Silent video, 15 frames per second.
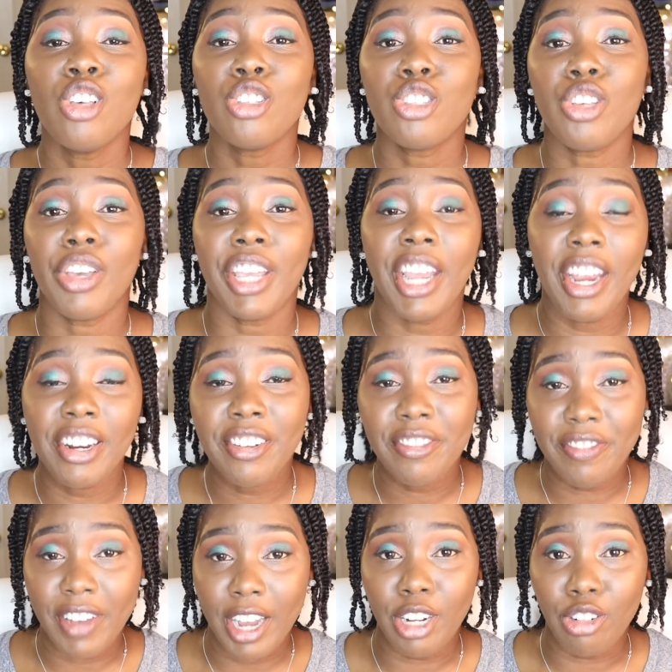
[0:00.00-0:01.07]
So here are the
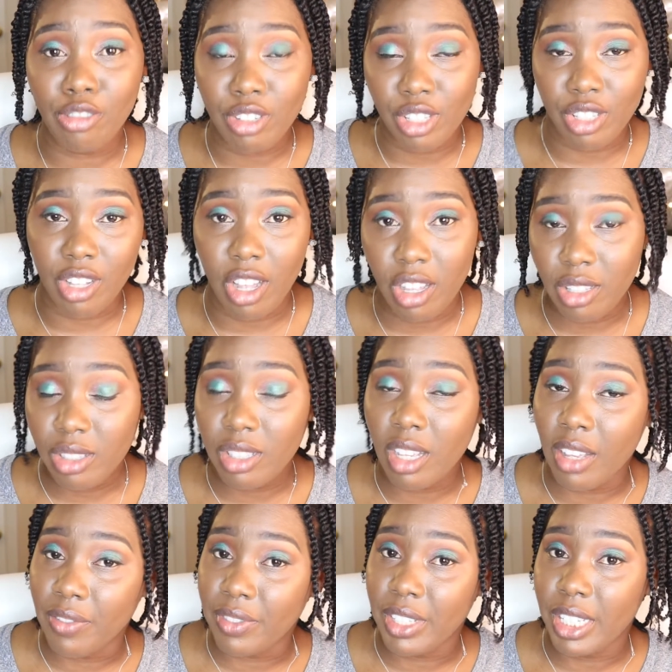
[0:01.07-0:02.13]
final results
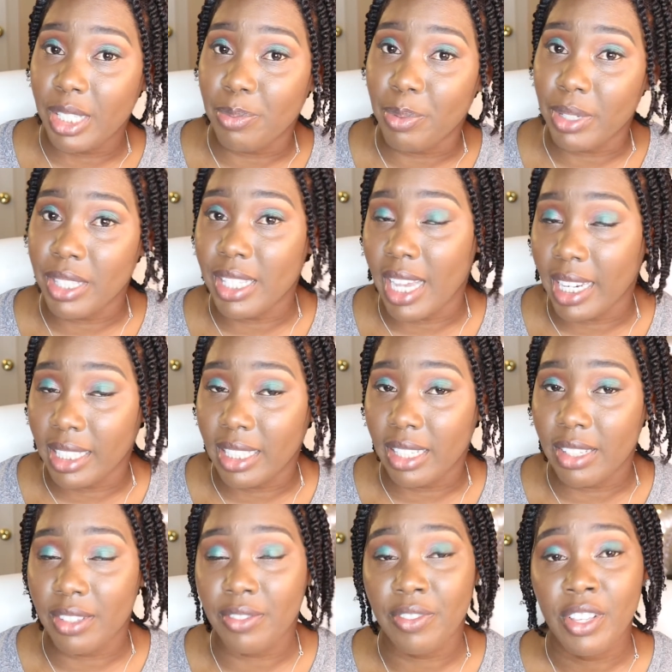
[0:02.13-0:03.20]
of these
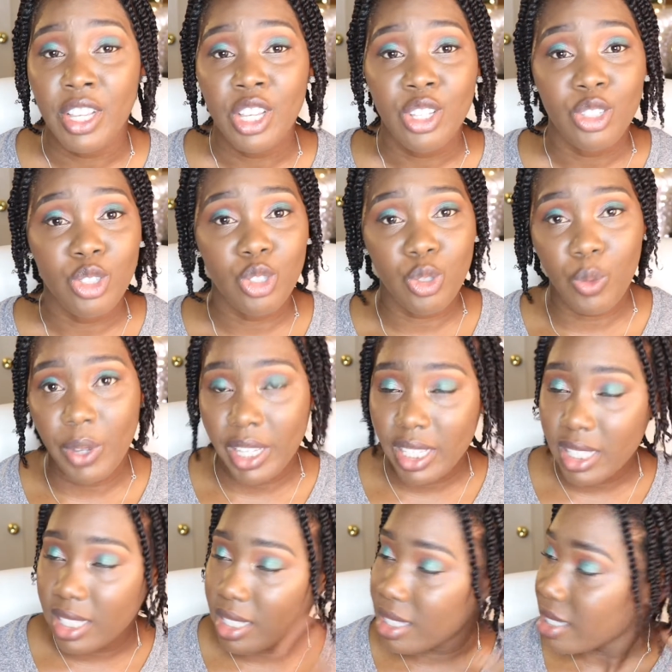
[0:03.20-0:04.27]
protective
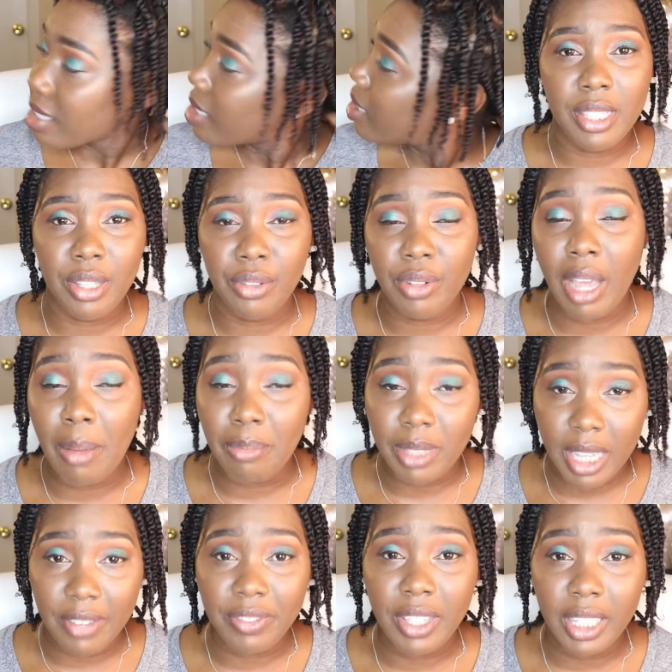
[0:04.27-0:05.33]
twists. I'm
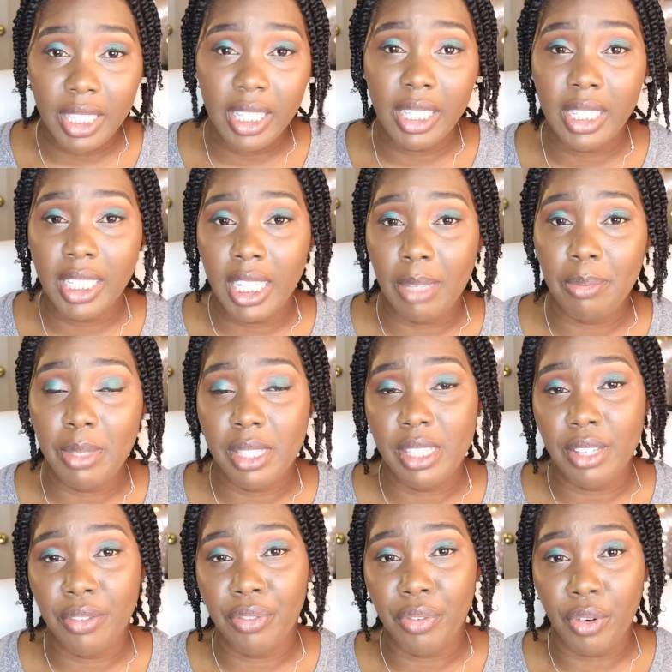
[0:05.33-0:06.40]
definitely going to keep this
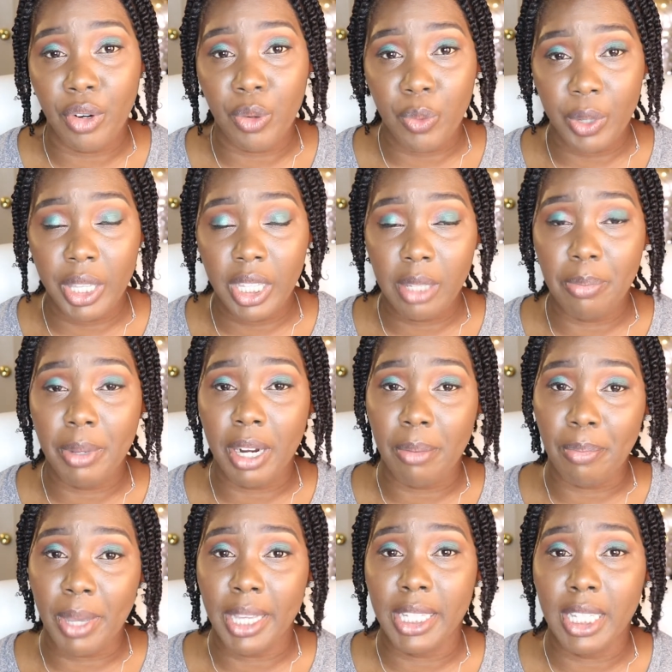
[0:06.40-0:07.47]
in for a week, but I
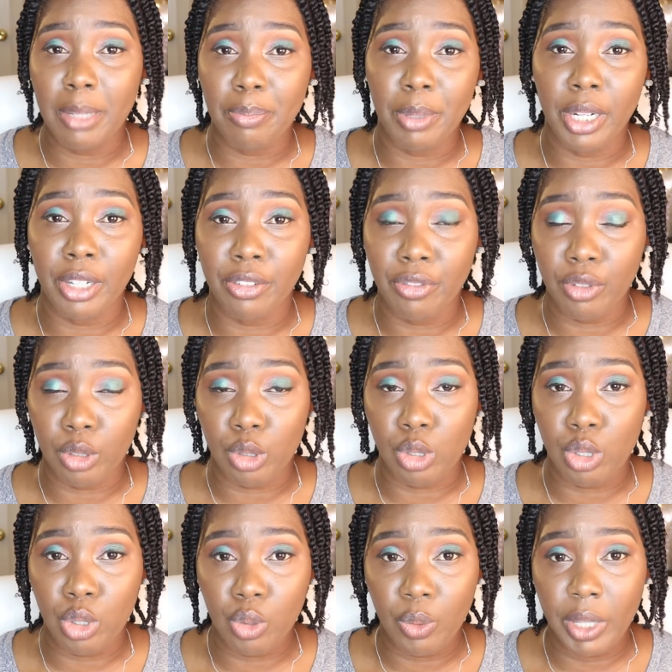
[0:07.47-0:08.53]
might keep it in for
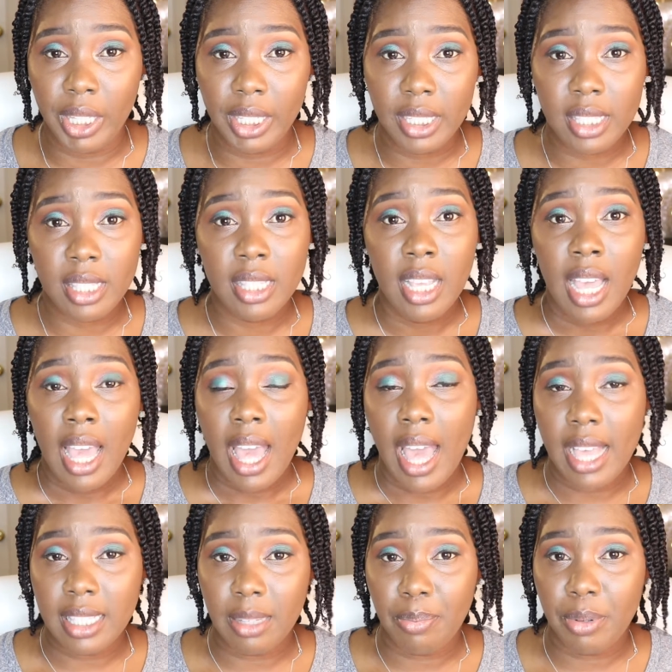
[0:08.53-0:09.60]
2 weeks
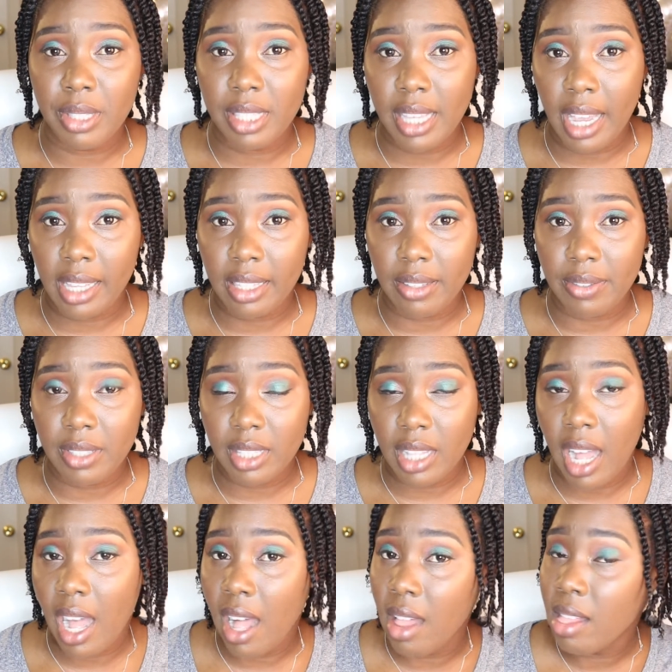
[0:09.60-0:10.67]
as a protective
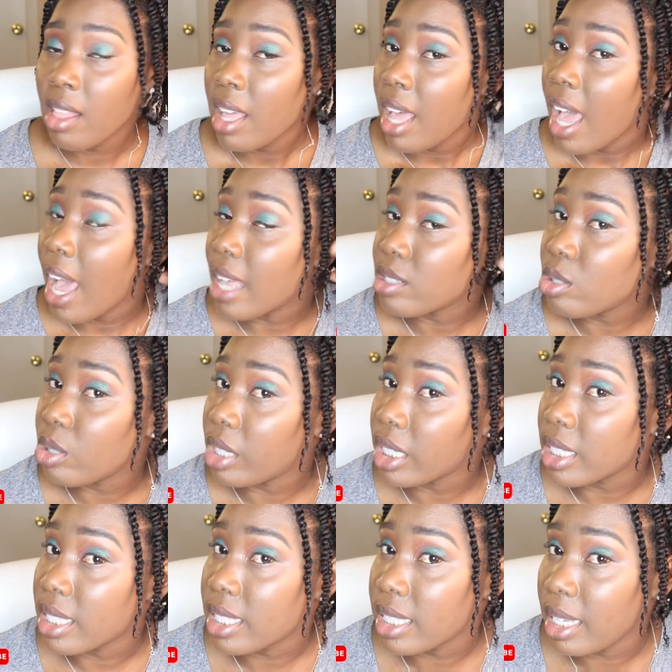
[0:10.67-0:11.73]
style. As you
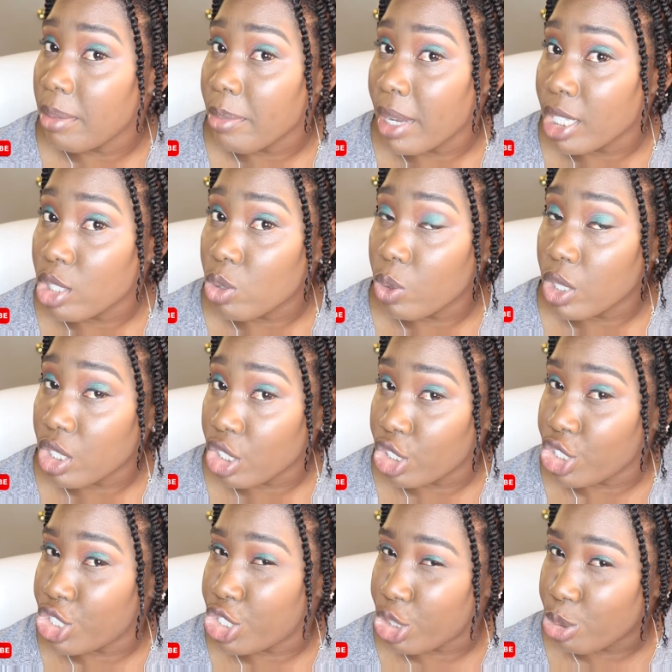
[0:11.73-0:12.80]
can see, my twists are
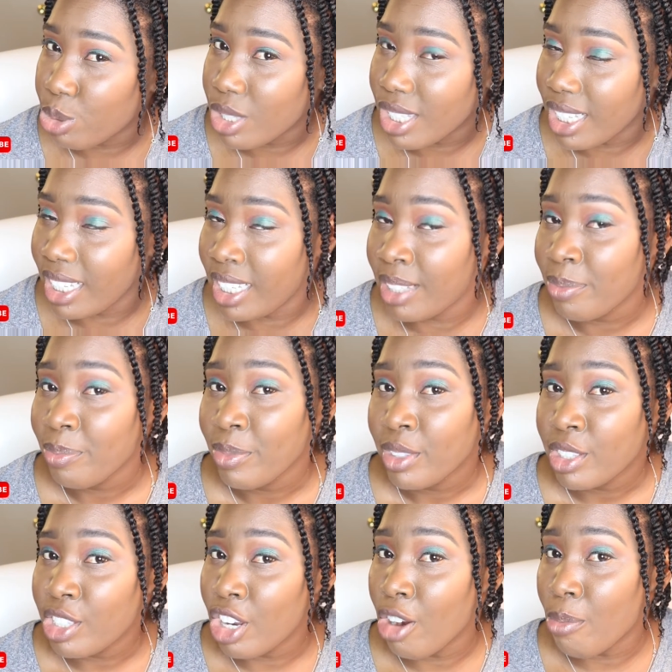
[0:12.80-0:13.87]
juicy,
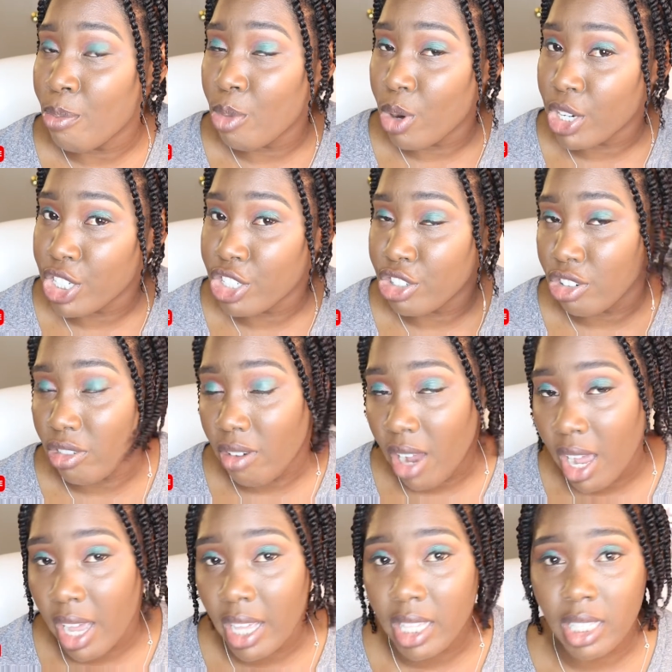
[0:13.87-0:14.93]
they're
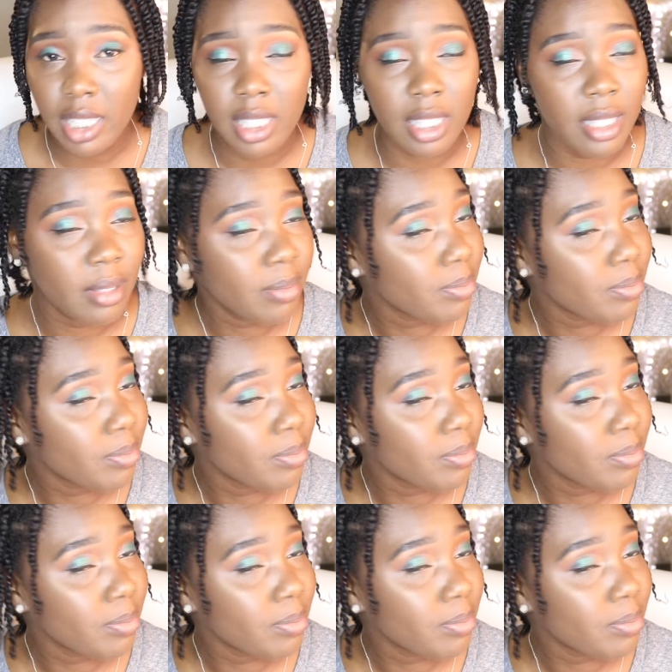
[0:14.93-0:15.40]
moisturized.